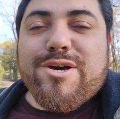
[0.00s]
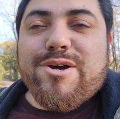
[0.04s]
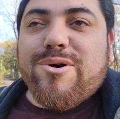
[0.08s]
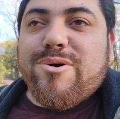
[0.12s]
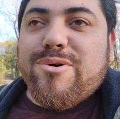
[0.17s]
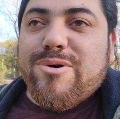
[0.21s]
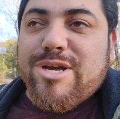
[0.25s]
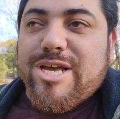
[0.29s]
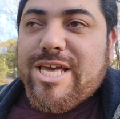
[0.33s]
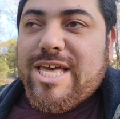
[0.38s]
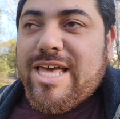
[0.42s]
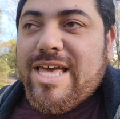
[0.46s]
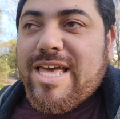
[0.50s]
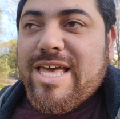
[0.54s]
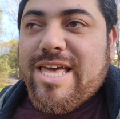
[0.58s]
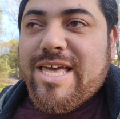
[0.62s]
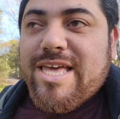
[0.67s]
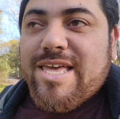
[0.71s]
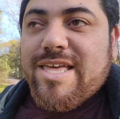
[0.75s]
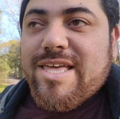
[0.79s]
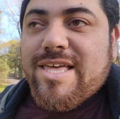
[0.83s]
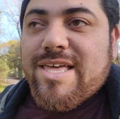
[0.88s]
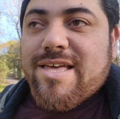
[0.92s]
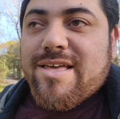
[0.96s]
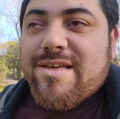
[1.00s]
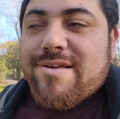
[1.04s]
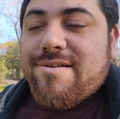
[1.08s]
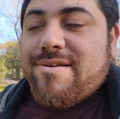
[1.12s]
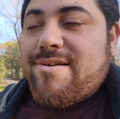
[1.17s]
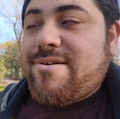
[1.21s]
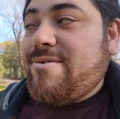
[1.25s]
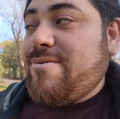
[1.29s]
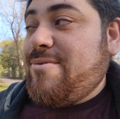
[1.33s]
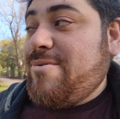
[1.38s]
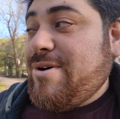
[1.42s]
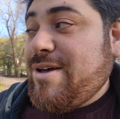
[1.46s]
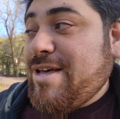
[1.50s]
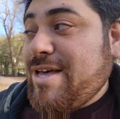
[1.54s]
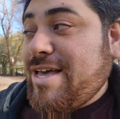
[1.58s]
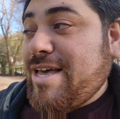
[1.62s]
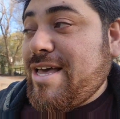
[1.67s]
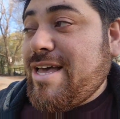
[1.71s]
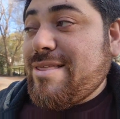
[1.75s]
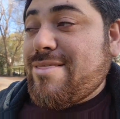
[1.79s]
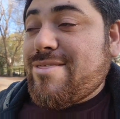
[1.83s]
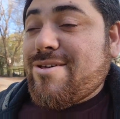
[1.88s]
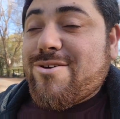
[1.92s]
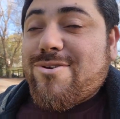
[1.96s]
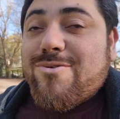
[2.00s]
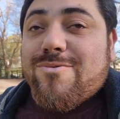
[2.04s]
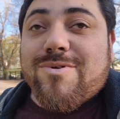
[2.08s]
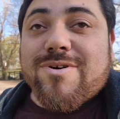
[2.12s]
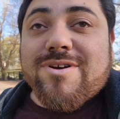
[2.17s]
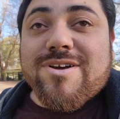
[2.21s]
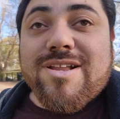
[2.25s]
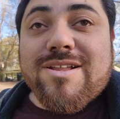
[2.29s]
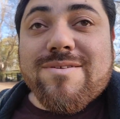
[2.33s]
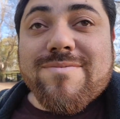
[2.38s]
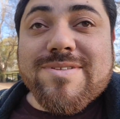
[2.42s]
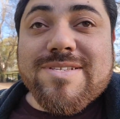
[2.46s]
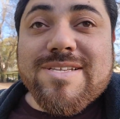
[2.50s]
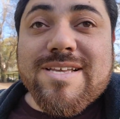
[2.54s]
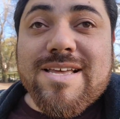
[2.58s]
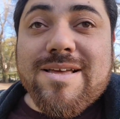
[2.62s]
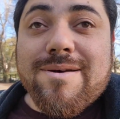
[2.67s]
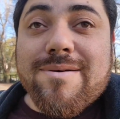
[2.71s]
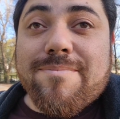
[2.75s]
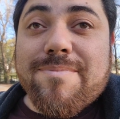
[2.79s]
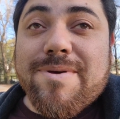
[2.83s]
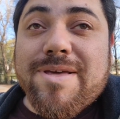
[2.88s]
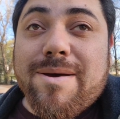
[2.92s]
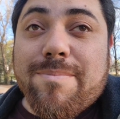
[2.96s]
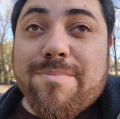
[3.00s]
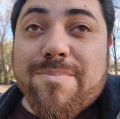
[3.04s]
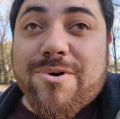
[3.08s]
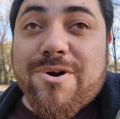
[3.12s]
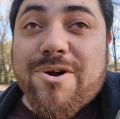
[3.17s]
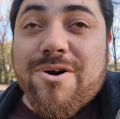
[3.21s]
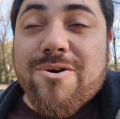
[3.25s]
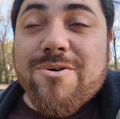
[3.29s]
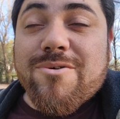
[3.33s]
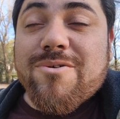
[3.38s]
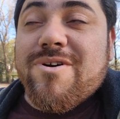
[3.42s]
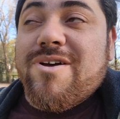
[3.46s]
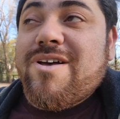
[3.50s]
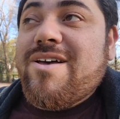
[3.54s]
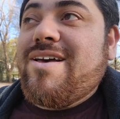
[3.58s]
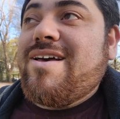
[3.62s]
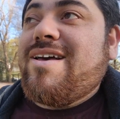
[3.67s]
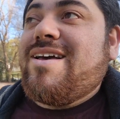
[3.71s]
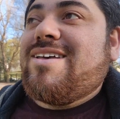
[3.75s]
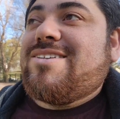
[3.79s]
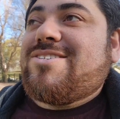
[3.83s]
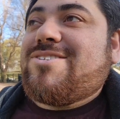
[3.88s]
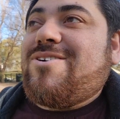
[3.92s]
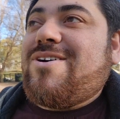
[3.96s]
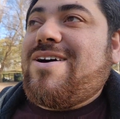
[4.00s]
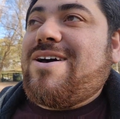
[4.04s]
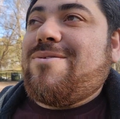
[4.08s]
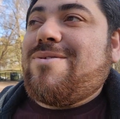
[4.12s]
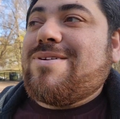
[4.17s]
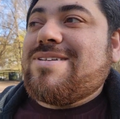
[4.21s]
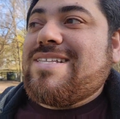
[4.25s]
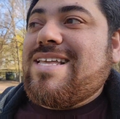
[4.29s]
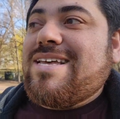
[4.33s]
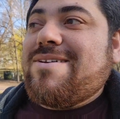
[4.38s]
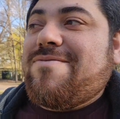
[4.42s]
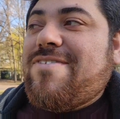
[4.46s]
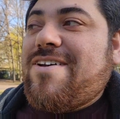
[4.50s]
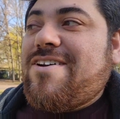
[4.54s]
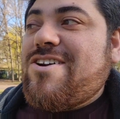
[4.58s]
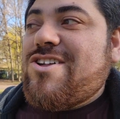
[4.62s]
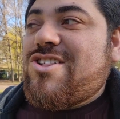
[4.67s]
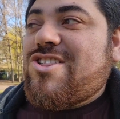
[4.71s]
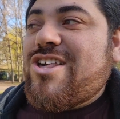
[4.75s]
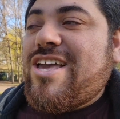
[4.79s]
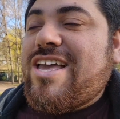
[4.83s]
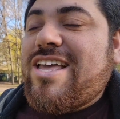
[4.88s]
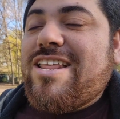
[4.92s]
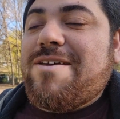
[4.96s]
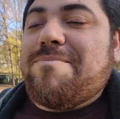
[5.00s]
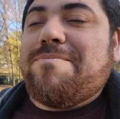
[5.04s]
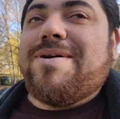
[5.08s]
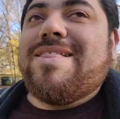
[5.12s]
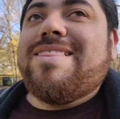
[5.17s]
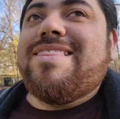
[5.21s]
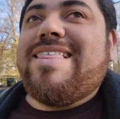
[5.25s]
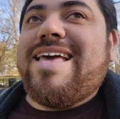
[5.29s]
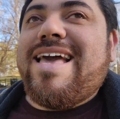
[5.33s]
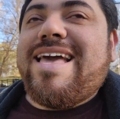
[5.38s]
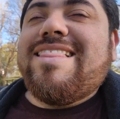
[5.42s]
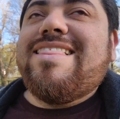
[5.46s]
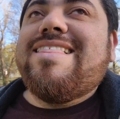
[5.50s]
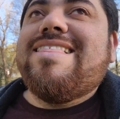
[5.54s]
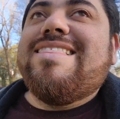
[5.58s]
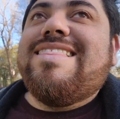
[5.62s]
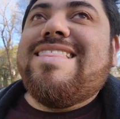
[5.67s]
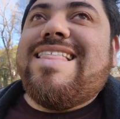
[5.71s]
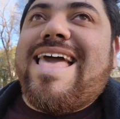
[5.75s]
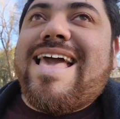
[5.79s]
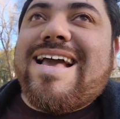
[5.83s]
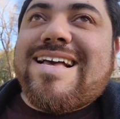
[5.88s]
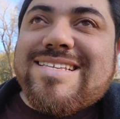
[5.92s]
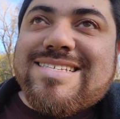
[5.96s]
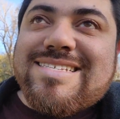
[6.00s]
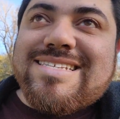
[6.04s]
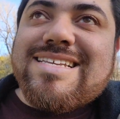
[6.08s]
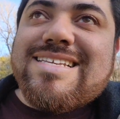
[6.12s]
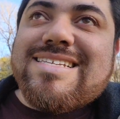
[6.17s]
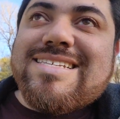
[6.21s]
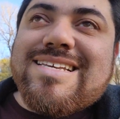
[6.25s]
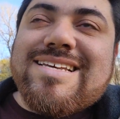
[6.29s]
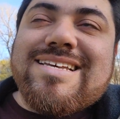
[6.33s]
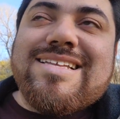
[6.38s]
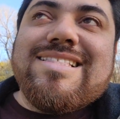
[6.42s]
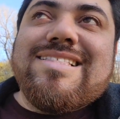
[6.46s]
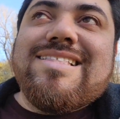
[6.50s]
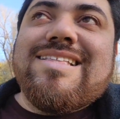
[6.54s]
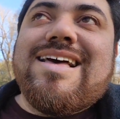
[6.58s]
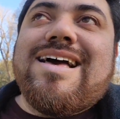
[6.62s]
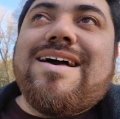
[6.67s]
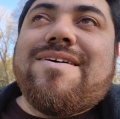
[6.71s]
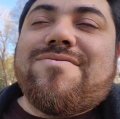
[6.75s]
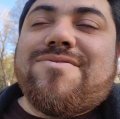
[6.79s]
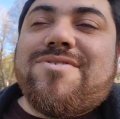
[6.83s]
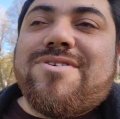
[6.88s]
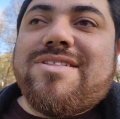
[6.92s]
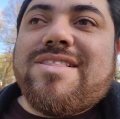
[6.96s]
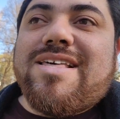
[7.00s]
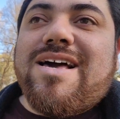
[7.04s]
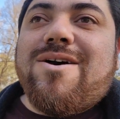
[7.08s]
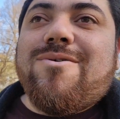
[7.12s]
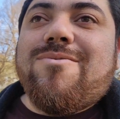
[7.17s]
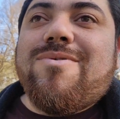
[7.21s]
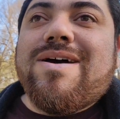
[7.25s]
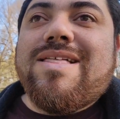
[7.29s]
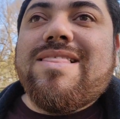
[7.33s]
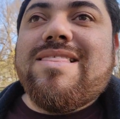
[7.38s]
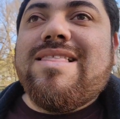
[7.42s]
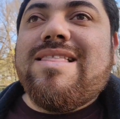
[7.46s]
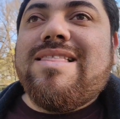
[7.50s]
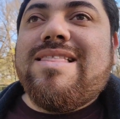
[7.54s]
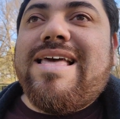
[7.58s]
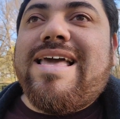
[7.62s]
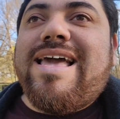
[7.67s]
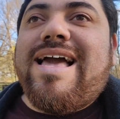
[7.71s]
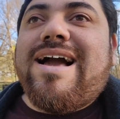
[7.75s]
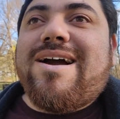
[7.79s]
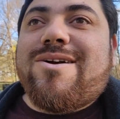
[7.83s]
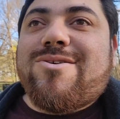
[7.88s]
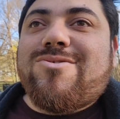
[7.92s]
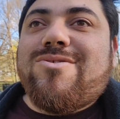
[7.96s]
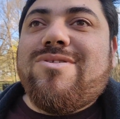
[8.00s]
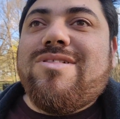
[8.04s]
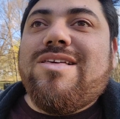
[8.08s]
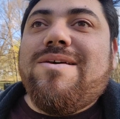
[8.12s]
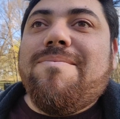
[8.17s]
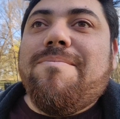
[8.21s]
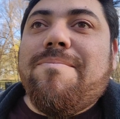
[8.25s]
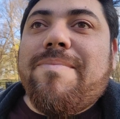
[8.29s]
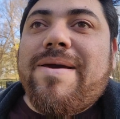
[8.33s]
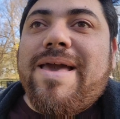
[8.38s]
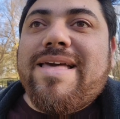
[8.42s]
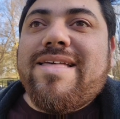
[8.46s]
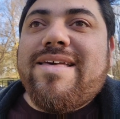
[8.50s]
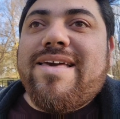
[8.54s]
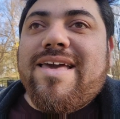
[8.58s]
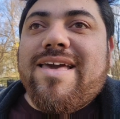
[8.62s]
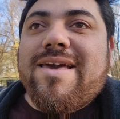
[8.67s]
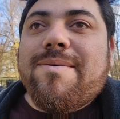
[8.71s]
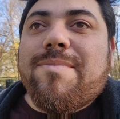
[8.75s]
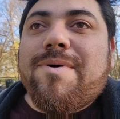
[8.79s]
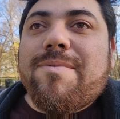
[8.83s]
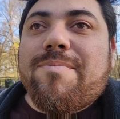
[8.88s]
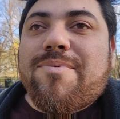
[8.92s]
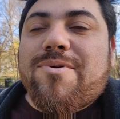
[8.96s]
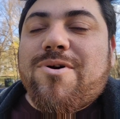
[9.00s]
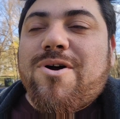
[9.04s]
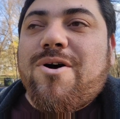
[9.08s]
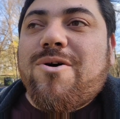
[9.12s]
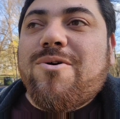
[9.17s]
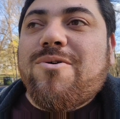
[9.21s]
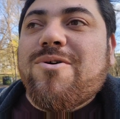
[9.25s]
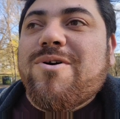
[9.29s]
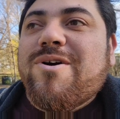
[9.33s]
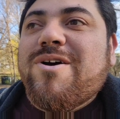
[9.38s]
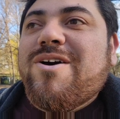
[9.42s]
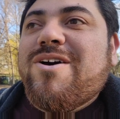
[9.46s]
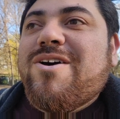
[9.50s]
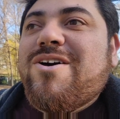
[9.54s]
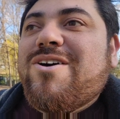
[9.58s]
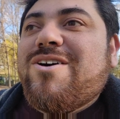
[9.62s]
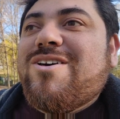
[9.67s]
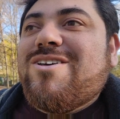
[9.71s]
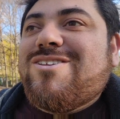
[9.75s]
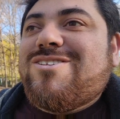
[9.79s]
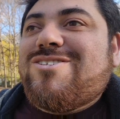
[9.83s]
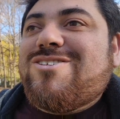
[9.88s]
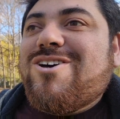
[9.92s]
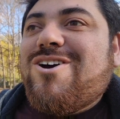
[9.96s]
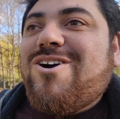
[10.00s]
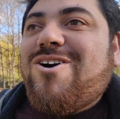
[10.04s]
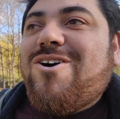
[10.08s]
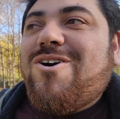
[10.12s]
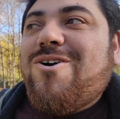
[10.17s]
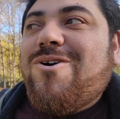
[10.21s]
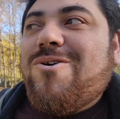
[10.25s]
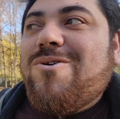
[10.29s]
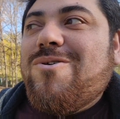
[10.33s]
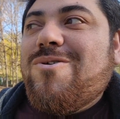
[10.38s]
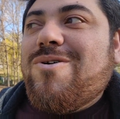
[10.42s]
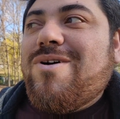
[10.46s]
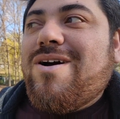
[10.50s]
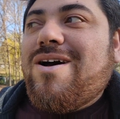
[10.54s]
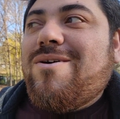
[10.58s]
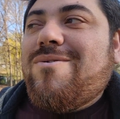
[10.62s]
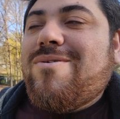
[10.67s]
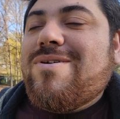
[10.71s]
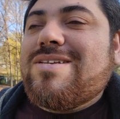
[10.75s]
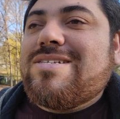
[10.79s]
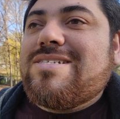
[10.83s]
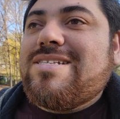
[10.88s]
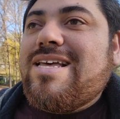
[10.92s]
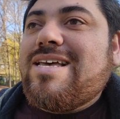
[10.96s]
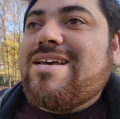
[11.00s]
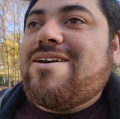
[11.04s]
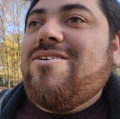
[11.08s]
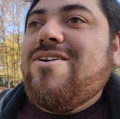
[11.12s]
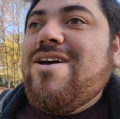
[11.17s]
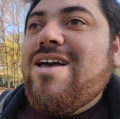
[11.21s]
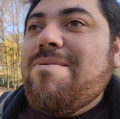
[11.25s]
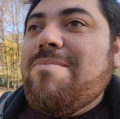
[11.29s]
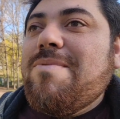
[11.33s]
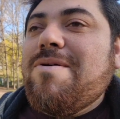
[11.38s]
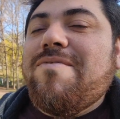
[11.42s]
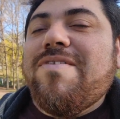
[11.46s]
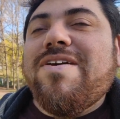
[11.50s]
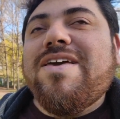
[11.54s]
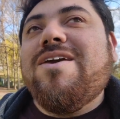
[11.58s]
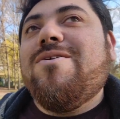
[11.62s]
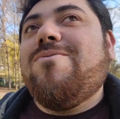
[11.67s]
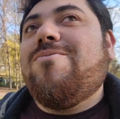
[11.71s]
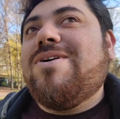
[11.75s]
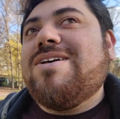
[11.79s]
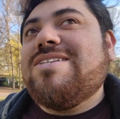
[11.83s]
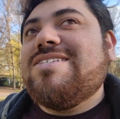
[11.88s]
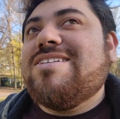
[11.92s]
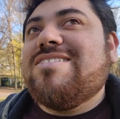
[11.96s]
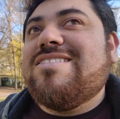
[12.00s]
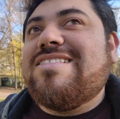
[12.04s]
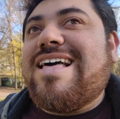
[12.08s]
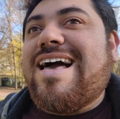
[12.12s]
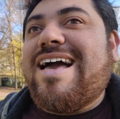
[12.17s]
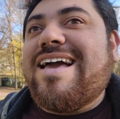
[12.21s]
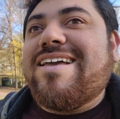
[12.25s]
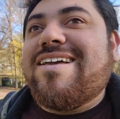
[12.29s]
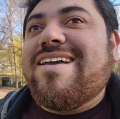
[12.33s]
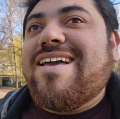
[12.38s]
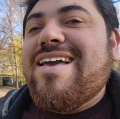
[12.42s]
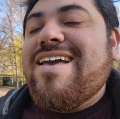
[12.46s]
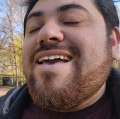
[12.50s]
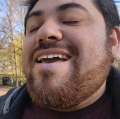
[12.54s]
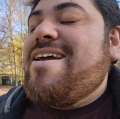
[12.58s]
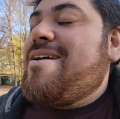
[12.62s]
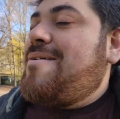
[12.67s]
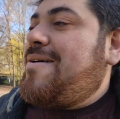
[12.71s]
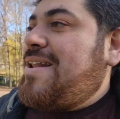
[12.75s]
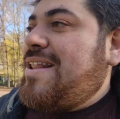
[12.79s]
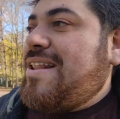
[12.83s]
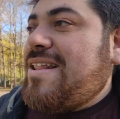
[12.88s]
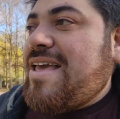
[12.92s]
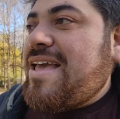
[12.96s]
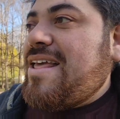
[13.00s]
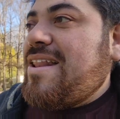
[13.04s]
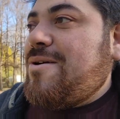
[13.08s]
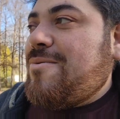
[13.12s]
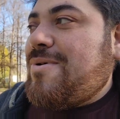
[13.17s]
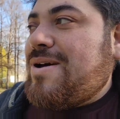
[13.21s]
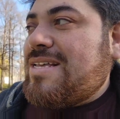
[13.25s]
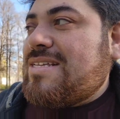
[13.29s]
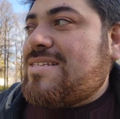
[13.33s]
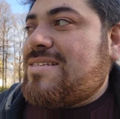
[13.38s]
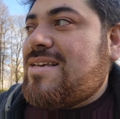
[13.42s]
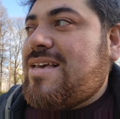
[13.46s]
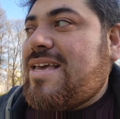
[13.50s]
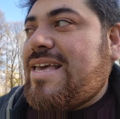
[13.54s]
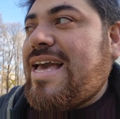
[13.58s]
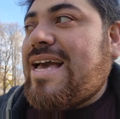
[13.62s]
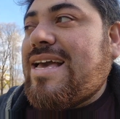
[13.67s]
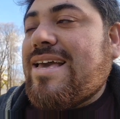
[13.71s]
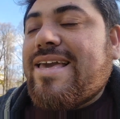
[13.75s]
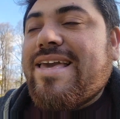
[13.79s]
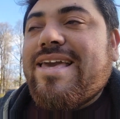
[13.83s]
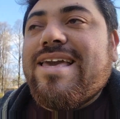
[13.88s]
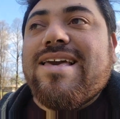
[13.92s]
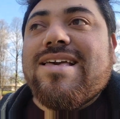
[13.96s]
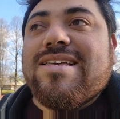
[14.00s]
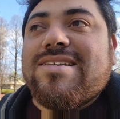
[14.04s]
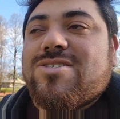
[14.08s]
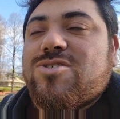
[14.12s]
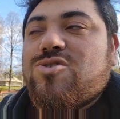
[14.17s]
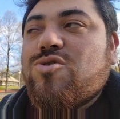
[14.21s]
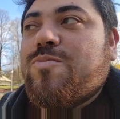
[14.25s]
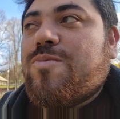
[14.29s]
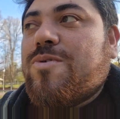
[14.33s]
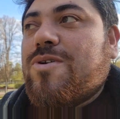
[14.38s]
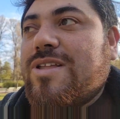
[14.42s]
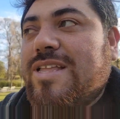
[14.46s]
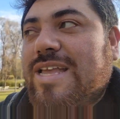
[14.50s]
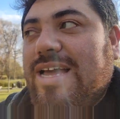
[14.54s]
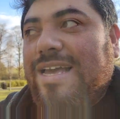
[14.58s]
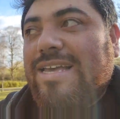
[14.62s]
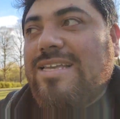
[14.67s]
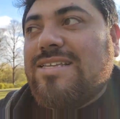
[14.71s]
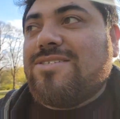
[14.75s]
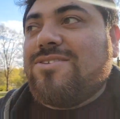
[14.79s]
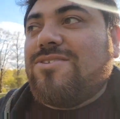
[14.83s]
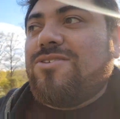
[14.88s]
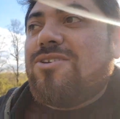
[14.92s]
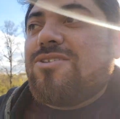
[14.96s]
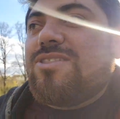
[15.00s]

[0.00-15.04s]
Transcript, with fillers: okay, okay, I thought you were gonna say be a pro. So I was like very shady. But then next season, after that one, they actually made him a pro. So I was like, okay, maybe he wasn't lying. And anyways, yeah, he is super nice. You